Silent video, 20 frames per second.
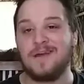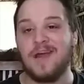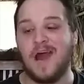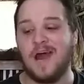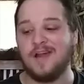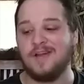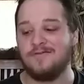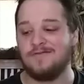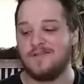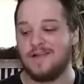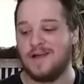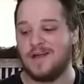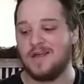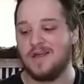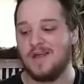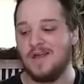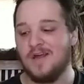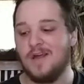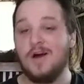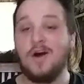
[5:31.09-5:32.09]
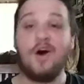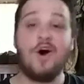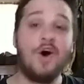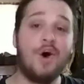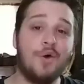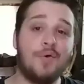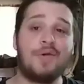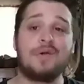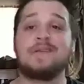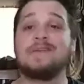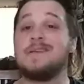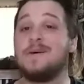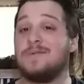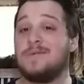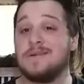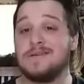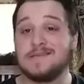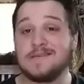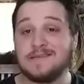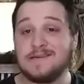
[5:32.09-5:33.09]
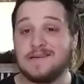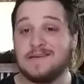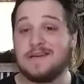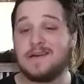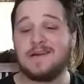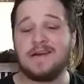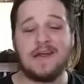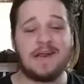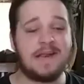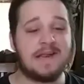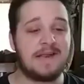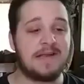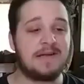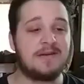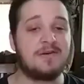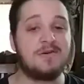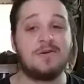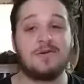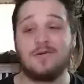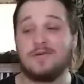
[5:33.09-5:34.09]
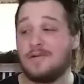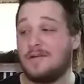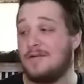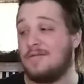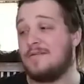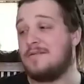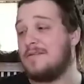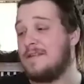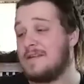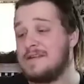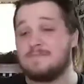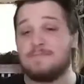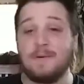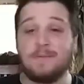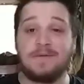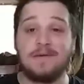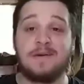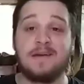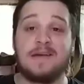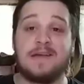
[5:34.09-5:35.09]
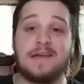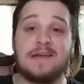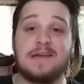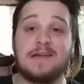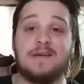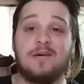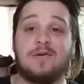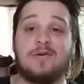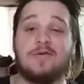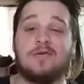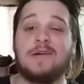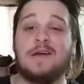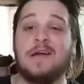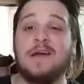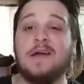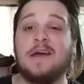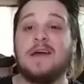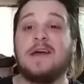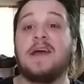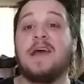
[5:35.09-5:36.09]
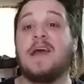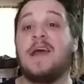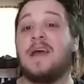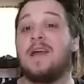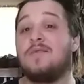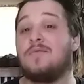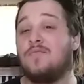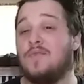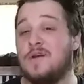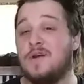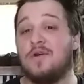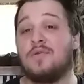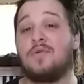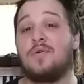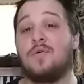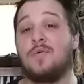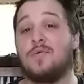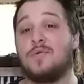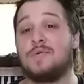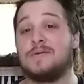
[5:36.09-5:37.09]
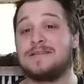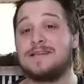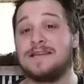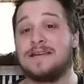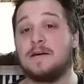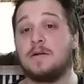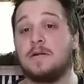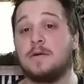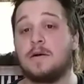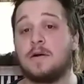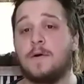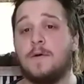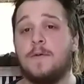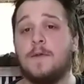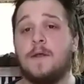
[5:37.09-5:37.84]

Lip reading: Kind of like, oh, someone's getting killed, oh, these people are going to get killed, and we don't know who's the killer.